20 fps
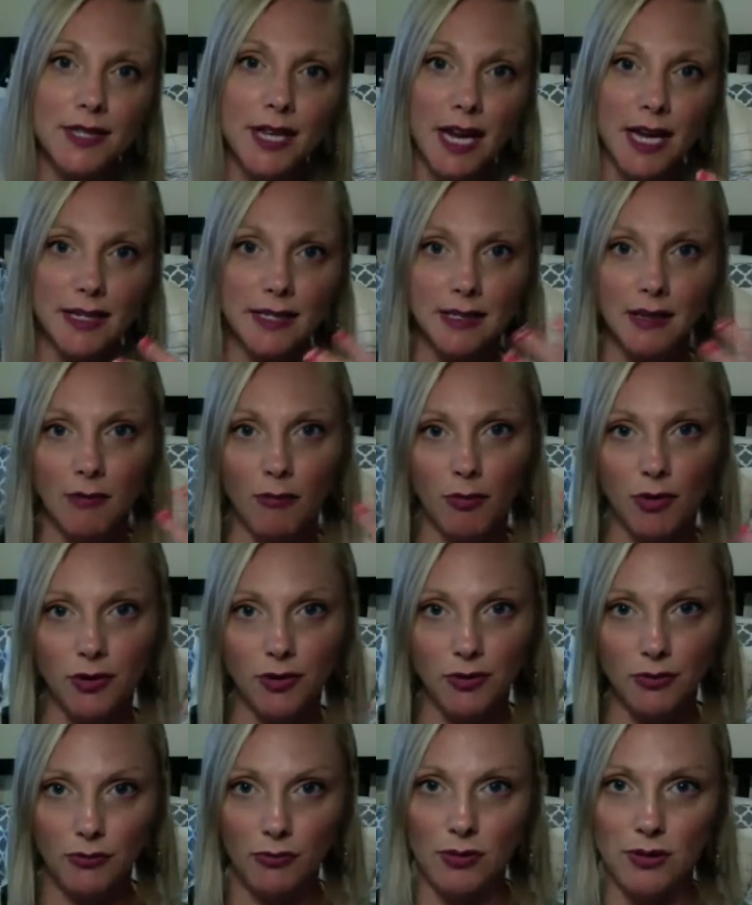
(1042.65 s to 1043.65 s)
as someone
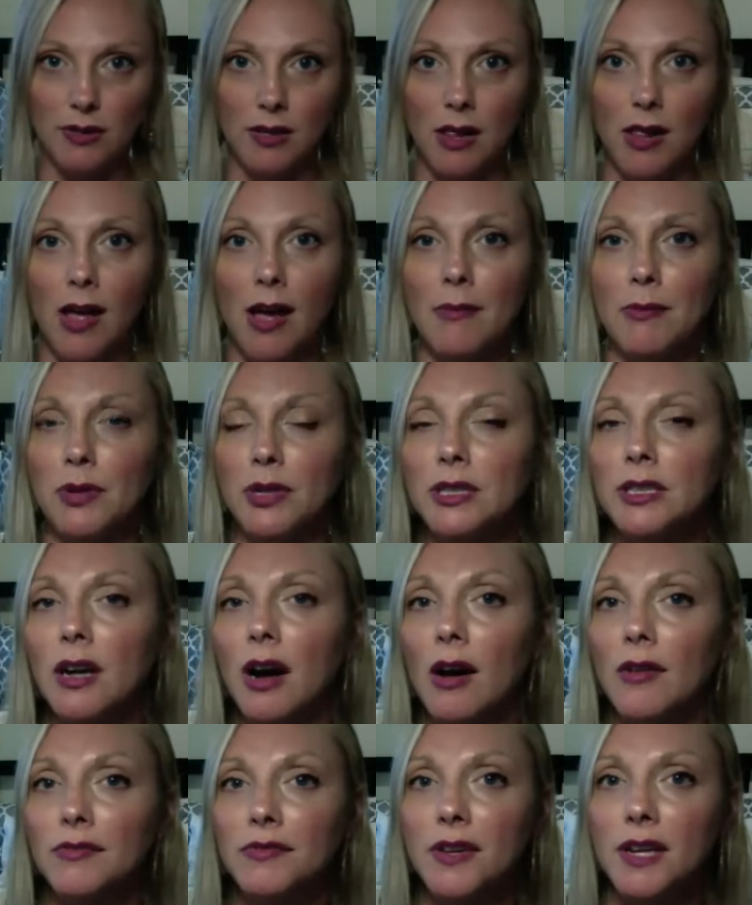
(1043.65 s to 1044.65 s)
who is a lot more
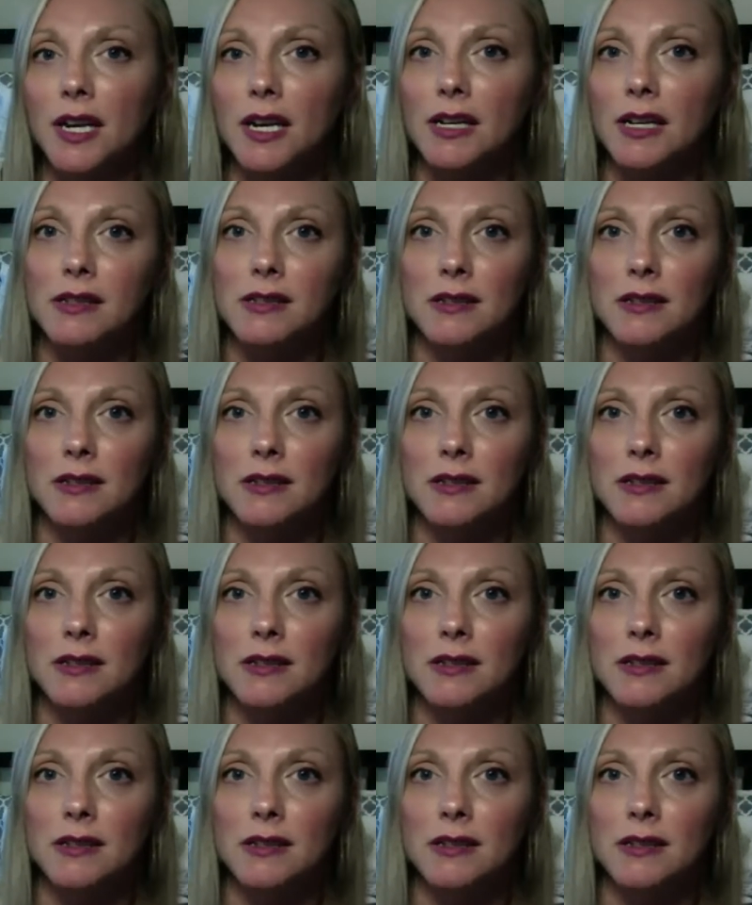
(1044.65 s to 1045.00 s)
confident,